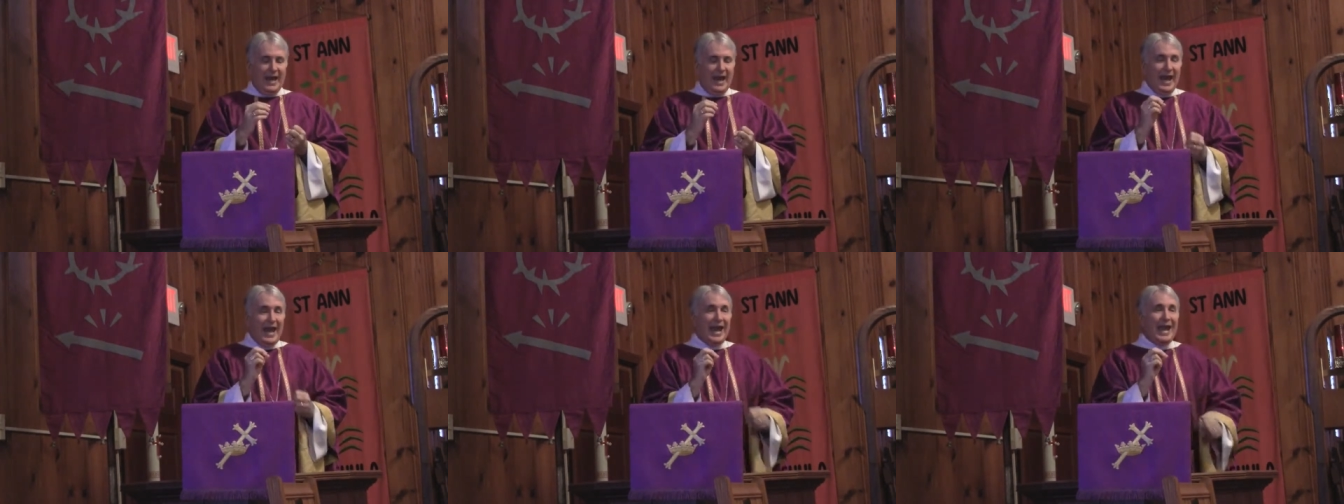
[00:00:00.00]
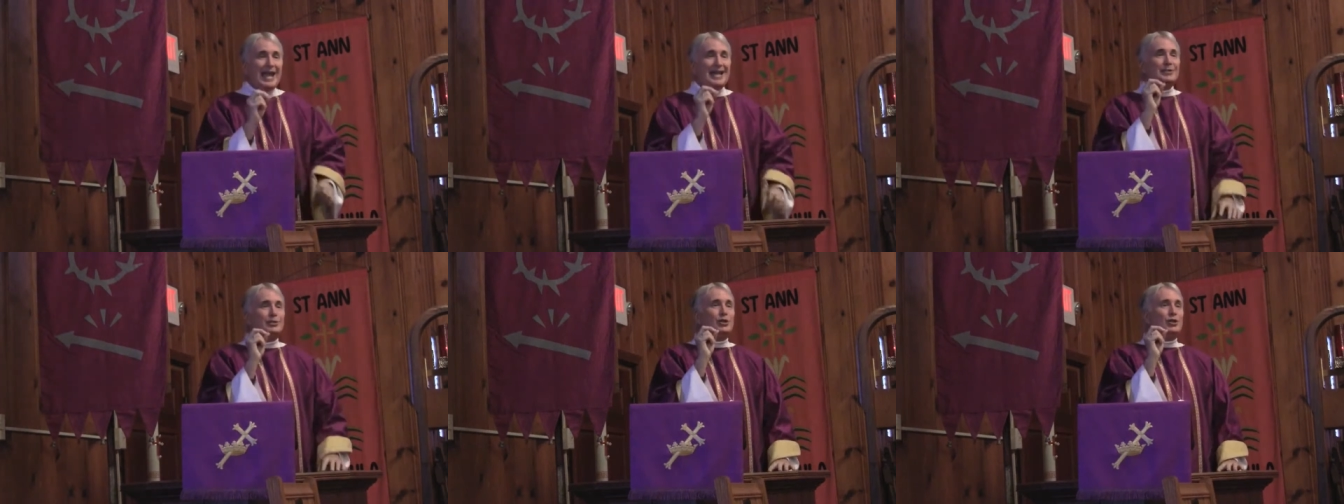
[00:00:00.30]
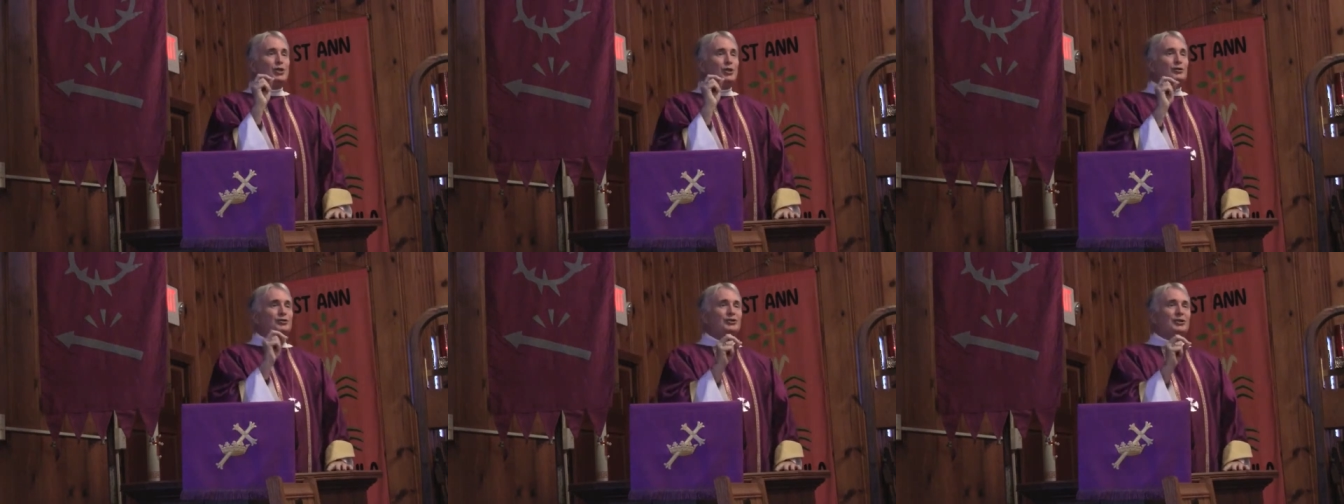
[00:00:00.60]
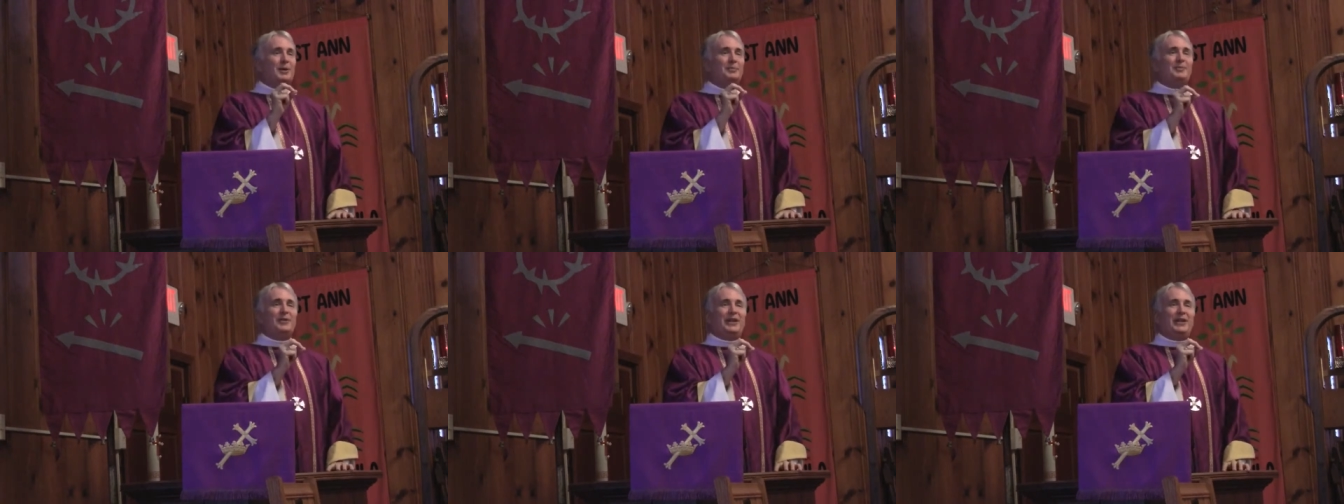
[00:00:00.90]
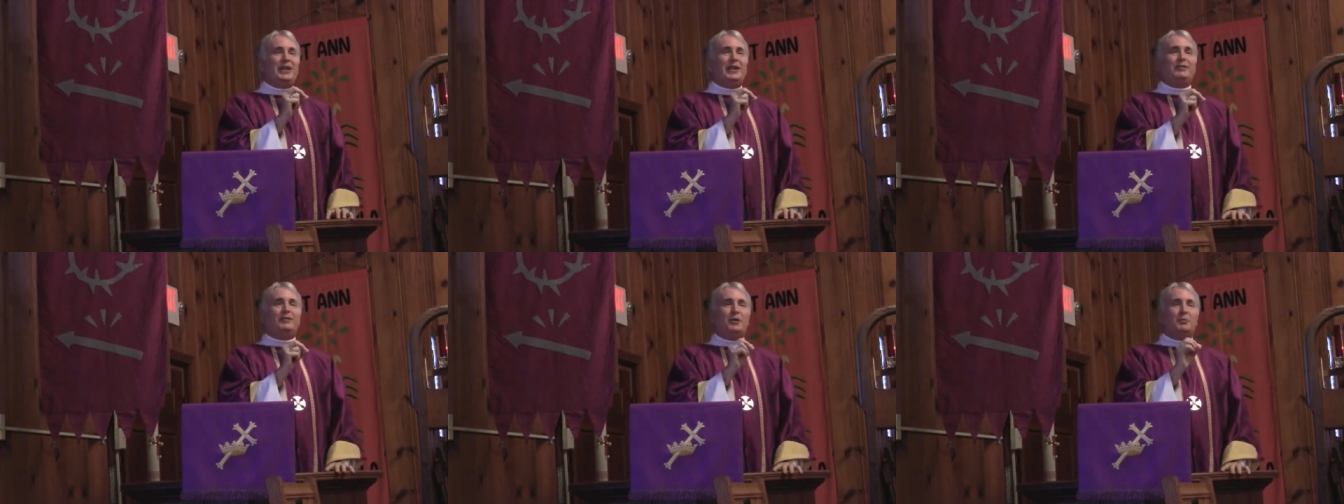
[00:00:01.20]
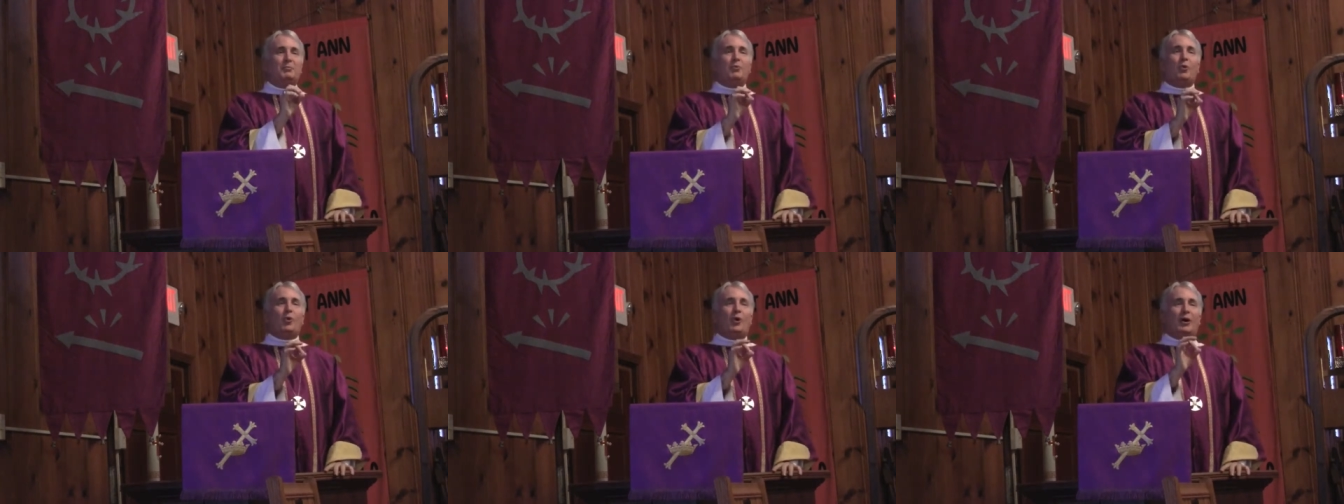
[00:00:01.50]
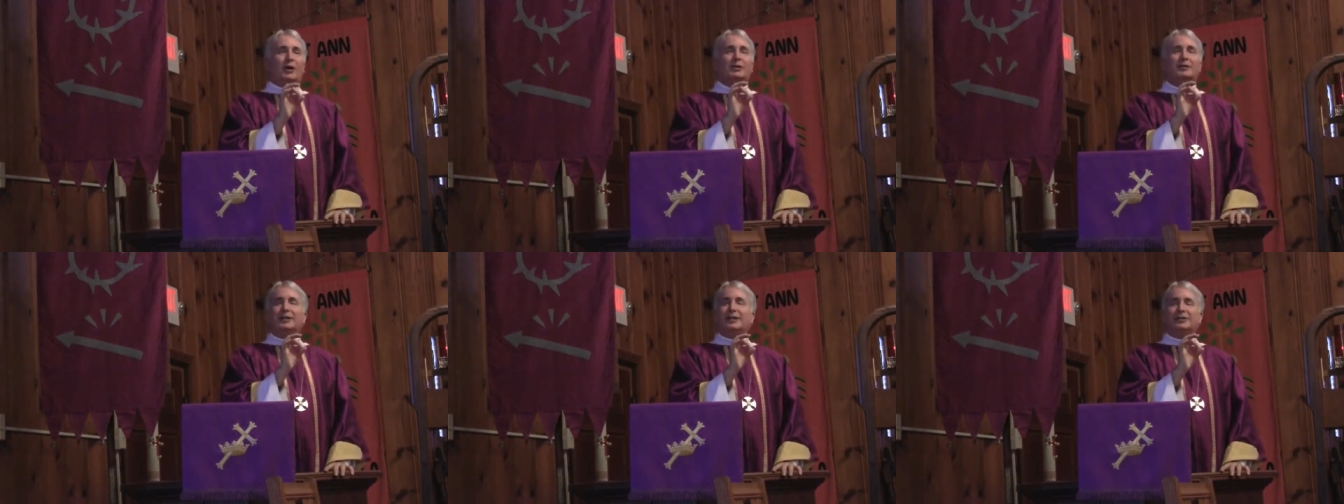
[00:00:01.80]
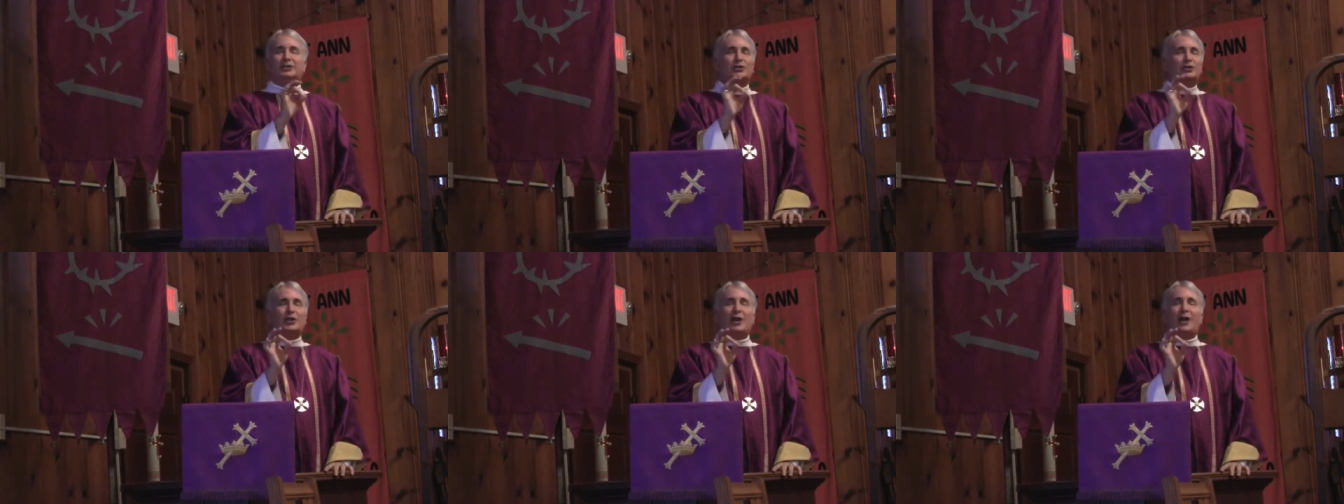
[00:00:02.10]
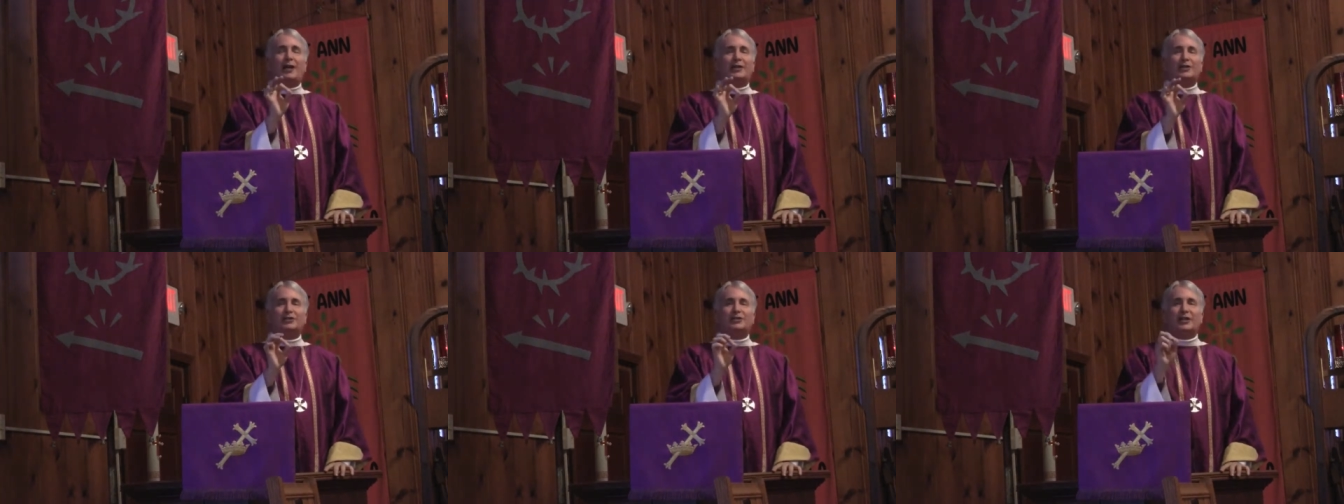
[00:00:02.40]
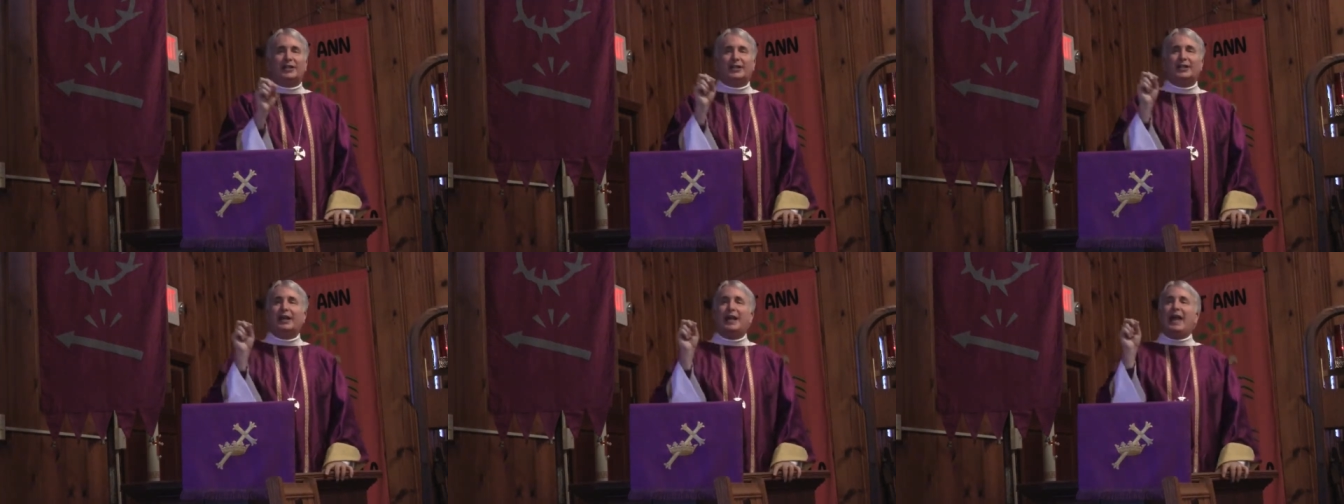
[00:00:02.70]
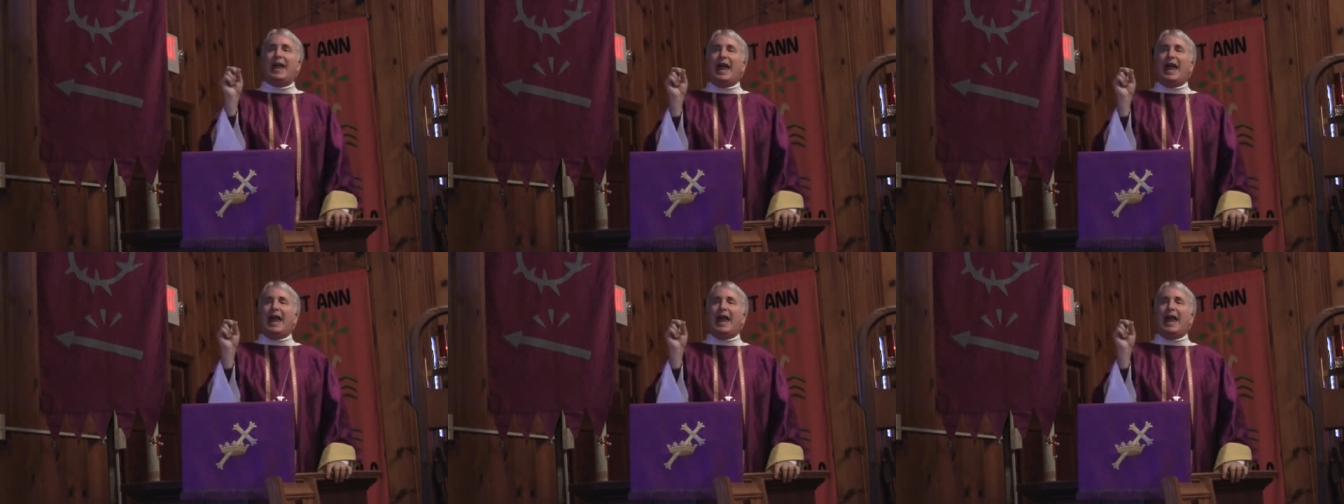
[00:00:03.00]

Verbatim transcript: And to do something even more astonishing,